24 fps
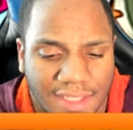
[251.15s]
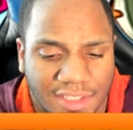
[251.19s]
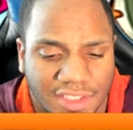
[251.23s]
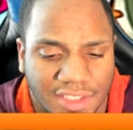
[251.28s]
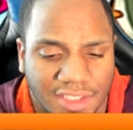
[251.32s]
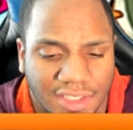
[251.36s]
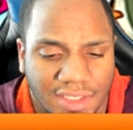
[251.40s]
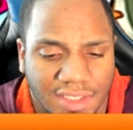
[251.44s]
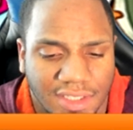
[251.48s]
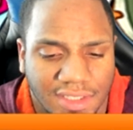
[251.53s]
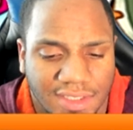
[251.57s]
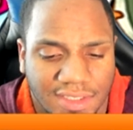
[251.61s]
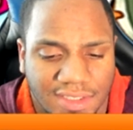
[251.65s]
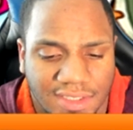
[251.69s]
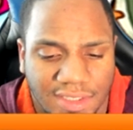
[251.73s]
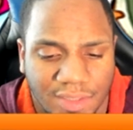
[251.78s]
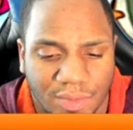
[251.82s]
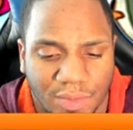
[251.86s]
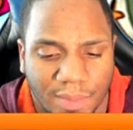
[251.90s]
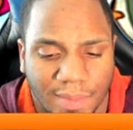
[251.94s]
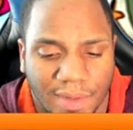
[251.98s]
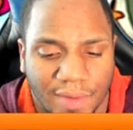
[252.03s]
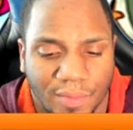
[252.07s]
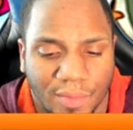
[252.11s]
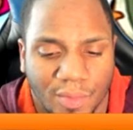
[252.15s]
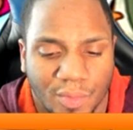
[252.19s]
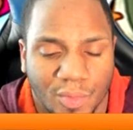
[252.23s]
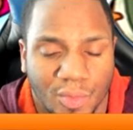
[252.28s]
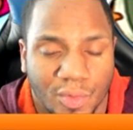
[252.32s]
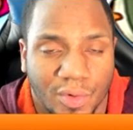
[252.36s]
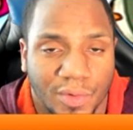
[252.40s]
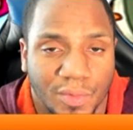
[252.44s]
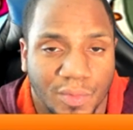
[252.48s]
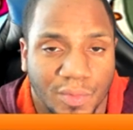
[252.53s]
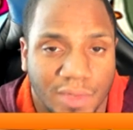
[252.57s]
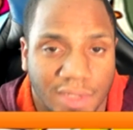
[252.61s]
I should have looked to see what my
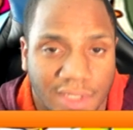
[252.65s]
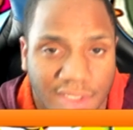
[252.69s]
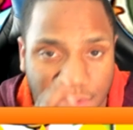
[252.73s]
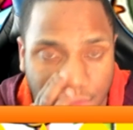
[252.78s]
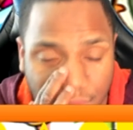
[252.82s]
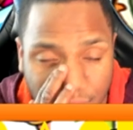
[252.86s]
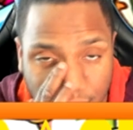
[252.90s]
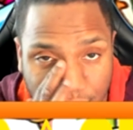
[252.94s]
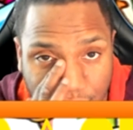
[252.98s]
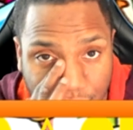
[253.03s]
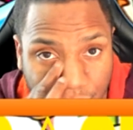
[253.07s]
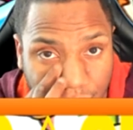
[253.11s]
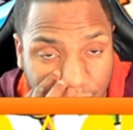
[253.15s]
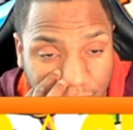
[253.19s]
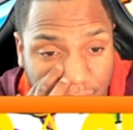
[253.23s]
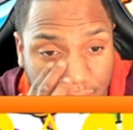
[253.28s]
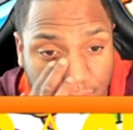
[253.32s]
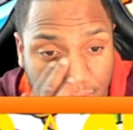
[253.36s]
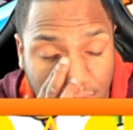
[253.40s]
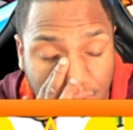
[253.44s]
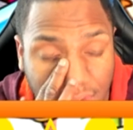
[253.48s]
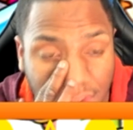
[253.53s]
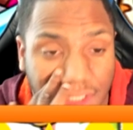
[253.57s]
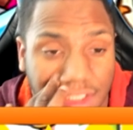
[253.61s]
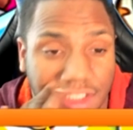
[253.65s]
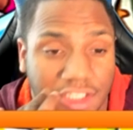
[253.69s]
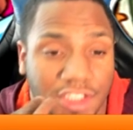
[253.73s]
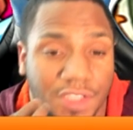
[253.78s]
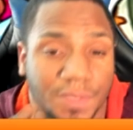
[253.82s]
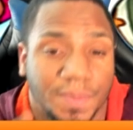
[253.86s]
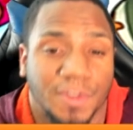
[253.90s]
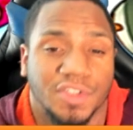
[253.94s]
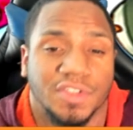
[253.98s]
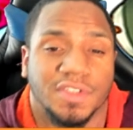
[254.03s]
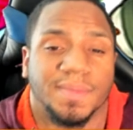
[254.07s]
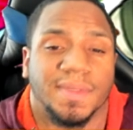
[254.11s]
reward was on this one, because they're
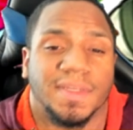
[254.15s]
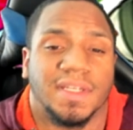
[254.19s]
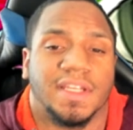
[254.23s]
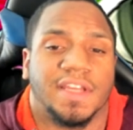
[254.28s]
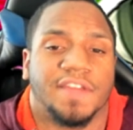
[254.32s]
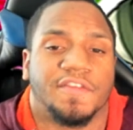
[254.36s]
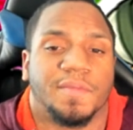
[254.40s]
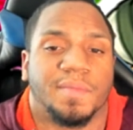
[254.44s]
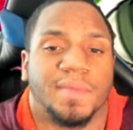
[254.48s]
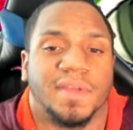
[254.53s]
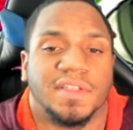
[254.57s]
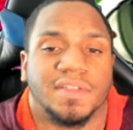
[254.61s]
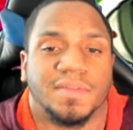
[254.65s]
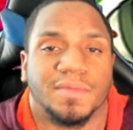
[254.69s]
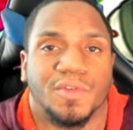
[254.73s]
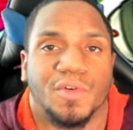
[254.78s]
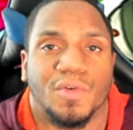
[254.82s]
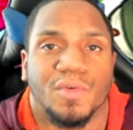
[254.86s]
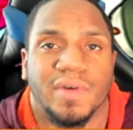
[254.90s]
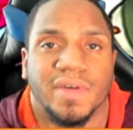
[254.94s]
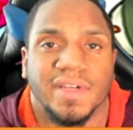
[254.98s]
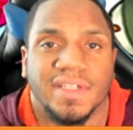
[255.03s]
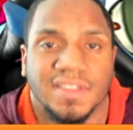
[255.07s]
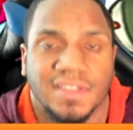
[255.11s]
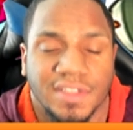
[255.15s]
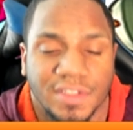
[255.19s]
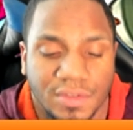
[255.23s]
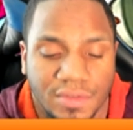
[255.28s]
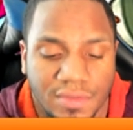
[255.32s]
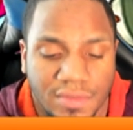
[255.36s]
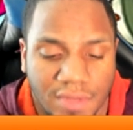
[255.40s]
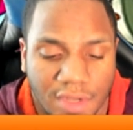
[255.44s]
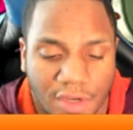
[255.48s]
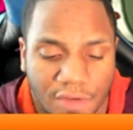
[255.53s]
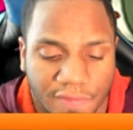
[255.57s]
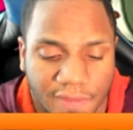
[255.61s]
supposed to be giving me some coins
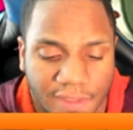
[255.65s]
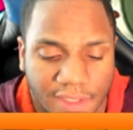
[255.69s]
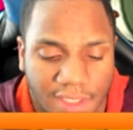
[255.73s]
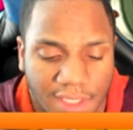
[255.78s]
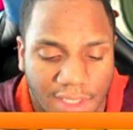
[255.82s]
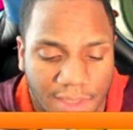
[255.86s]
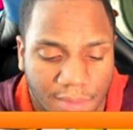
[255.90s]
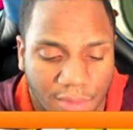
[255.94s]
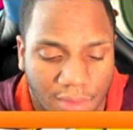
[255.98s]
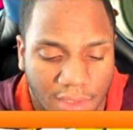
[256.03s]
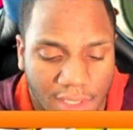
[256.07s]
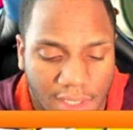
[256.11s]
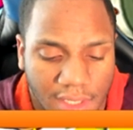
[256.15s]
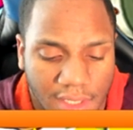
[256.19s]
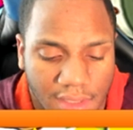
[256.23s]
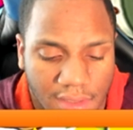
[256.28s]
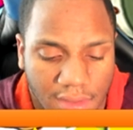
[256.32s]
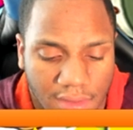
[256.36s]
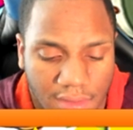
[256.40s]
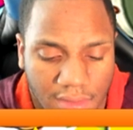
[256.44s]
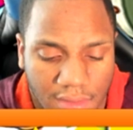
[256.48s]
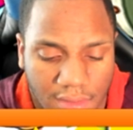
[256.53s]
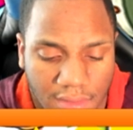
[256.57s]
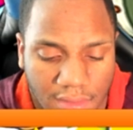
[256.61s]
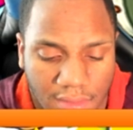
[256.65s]
too, hopefully to upgrade.